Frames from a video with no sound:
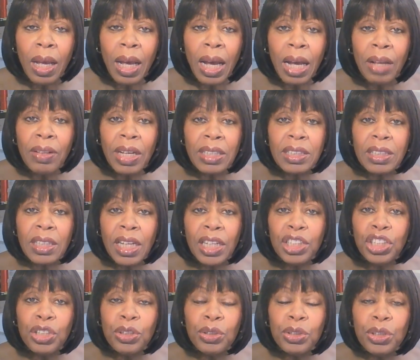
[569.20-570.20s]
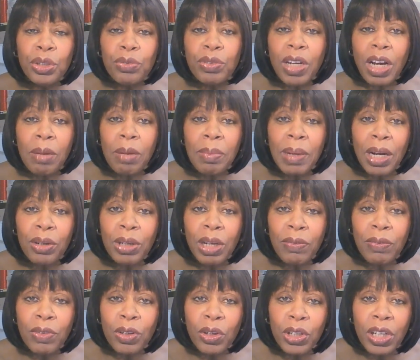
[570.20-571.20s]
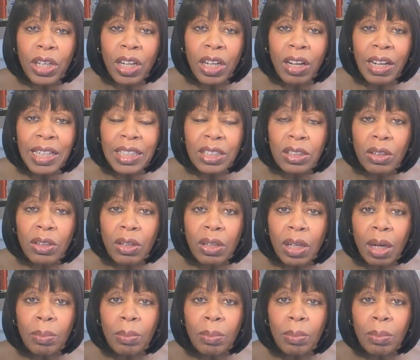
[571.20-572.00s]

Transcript: and they're saying you you've come out. You haven't got your lights on.